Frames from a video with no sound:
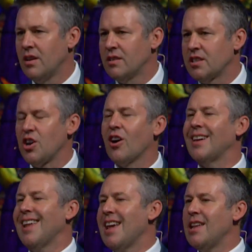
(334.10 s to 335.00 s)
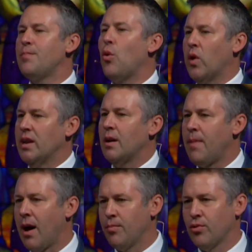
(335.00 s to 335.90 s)
to talk at any point
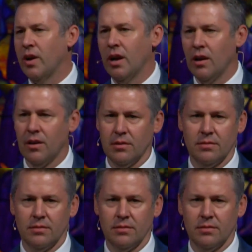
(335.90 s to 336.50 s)
about prayer.